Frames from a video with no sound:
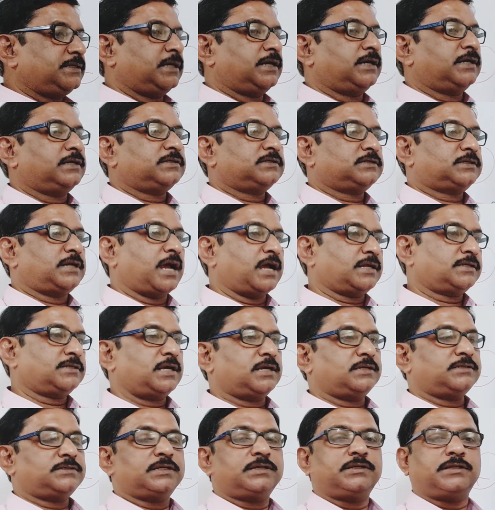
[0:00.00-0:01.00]
the
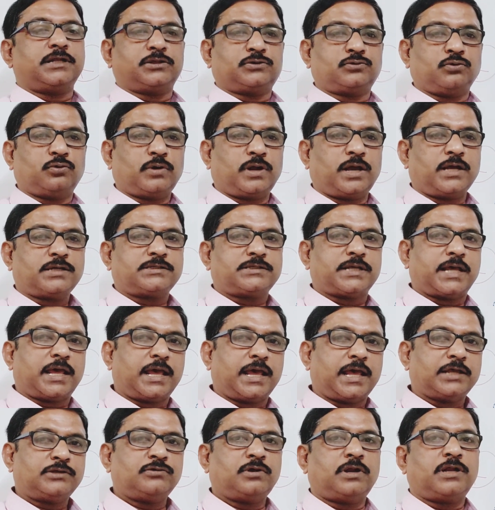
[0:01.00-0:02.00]
structures in the thorax
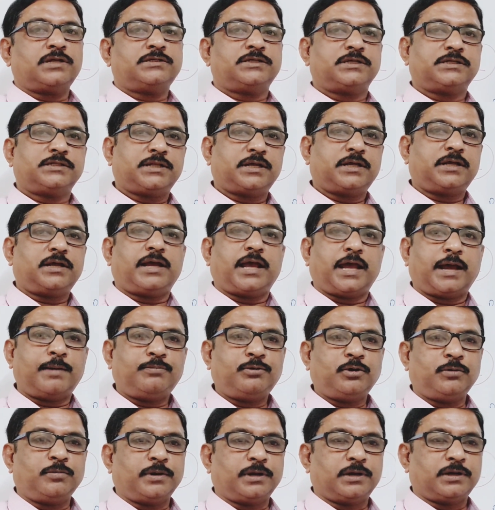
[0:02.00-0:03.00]
as well as in the
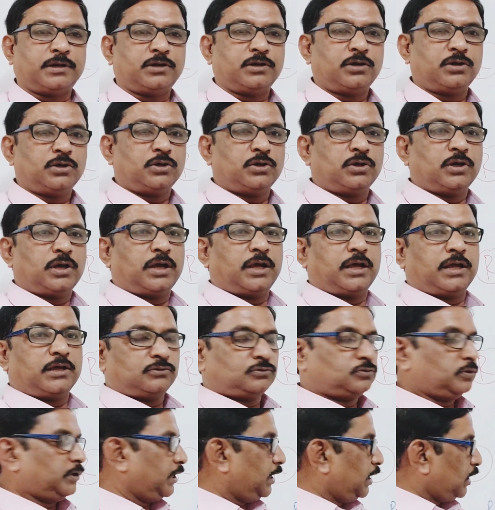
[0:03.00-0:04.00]
abdomen.
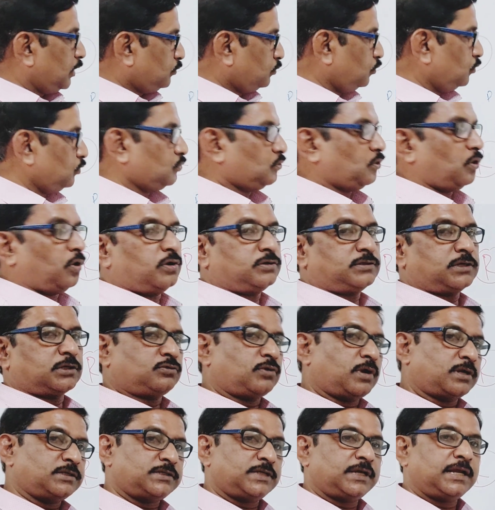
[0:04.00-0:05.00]
So it should cross the
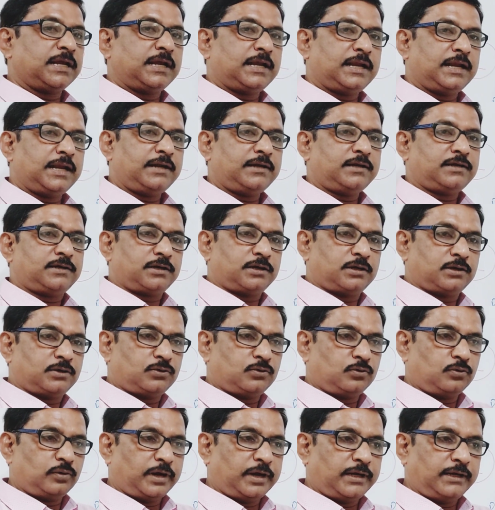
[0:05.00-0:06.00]
thoracic inlet
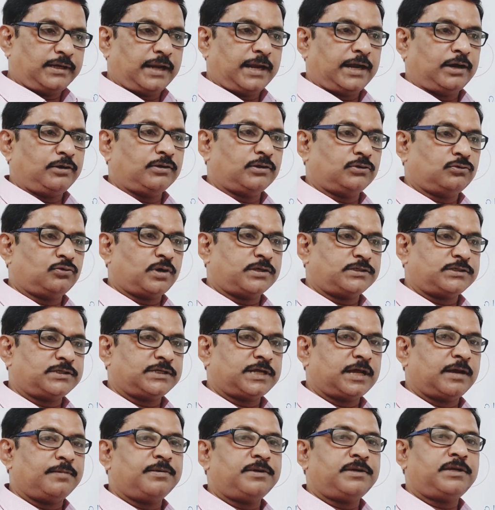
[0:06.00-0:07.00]
to enter into the
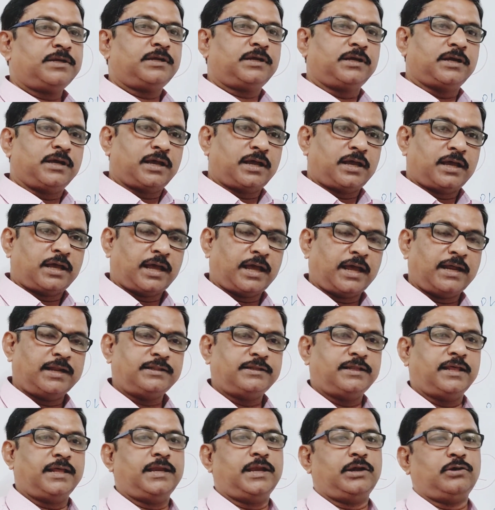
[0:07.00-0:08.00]
thoracic cavity
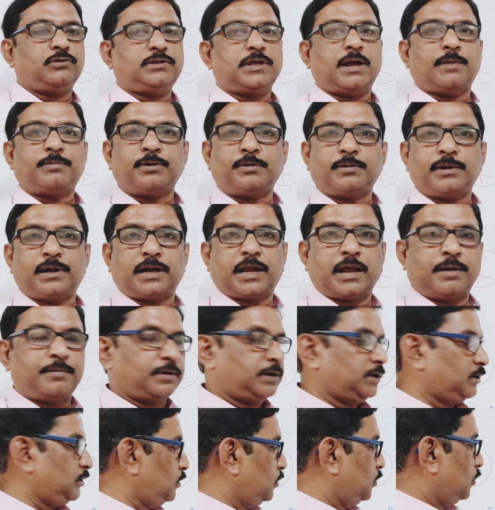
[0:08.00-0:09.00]
and then into the abdominal
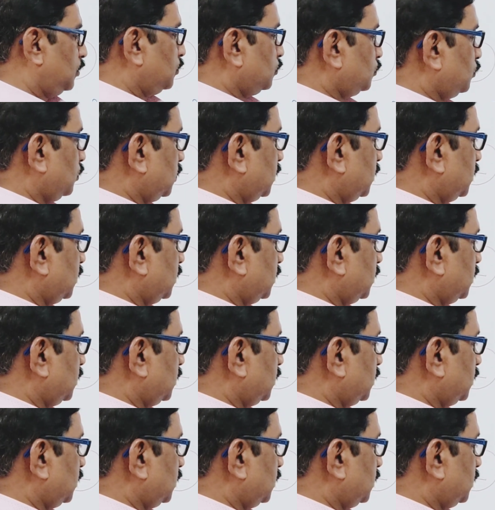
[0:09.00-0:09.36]
cavity. So